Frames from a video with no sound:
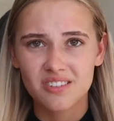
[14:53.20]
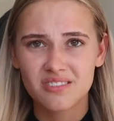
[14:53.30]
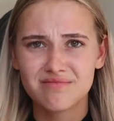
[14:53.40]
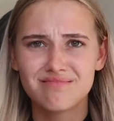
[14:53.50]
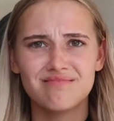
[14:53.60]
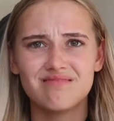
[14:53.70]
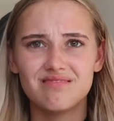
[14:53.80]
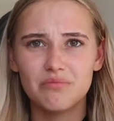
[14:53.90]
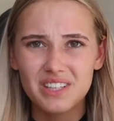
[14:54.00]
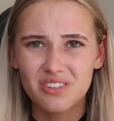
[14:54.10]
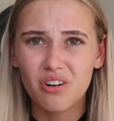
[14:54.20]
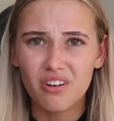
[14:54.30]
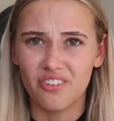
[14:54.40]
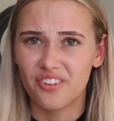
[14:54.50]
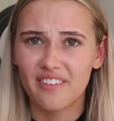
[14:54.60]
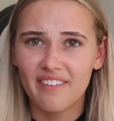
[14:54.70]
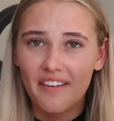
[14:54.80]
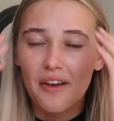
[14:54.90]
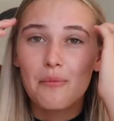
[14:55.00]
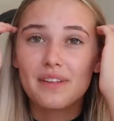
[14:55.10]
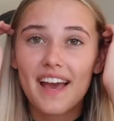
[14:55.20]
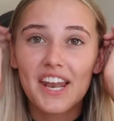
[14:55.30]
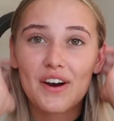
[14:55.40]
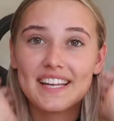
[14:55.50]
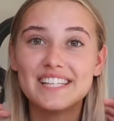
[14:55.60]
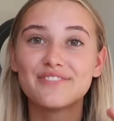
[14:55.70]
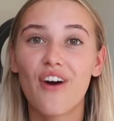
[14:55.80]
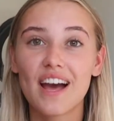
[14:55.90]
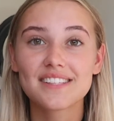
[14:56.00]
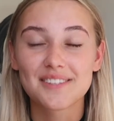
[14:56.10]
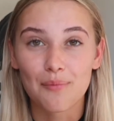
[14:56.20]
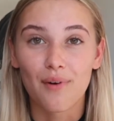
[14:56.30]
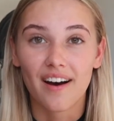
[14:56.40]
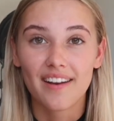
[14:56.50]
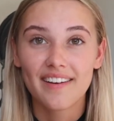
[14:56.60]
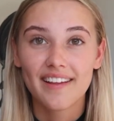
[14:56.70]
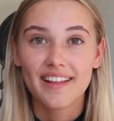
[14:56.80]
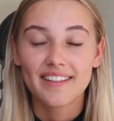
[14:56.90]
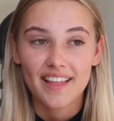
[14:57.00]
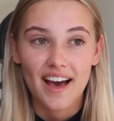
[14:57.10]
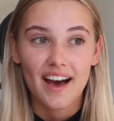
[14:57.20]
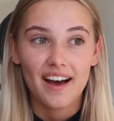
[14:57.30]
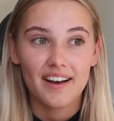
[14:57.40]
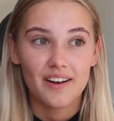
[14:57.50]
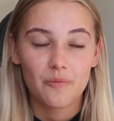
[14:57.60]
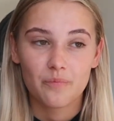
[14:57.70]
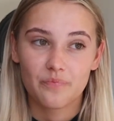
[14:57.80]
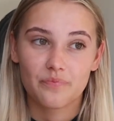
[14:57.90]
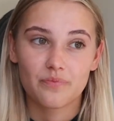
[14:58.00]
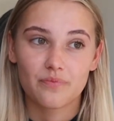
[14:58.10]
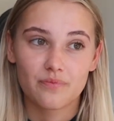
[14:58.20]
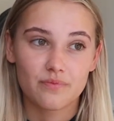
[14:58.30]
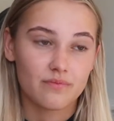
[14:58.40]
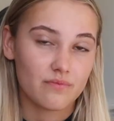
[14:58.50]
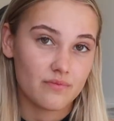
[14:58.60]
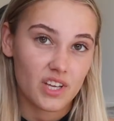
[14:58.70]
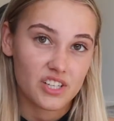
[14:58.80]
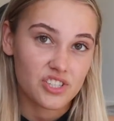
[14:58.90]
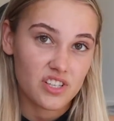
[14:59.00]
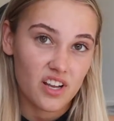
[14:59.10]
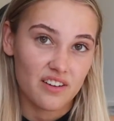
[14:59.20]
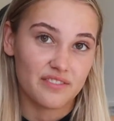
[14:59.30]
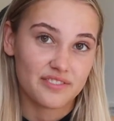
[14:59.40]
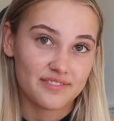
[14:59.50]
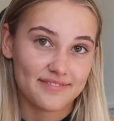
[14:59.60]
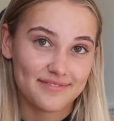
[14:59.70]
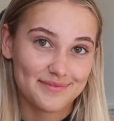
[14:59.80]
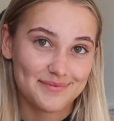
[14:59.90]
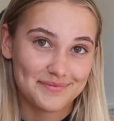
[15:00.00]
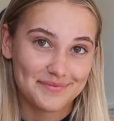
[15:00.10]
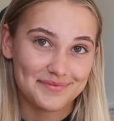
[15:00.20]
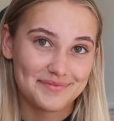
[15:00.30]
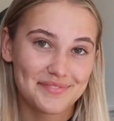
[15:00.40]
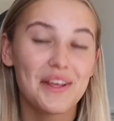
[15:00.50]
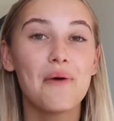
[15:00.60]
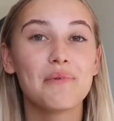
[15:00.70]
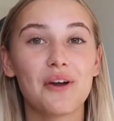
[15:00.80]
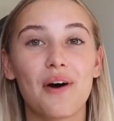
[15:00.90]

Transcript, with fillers: oh my god. yeah, no, I need to find someone that I could just love. But no,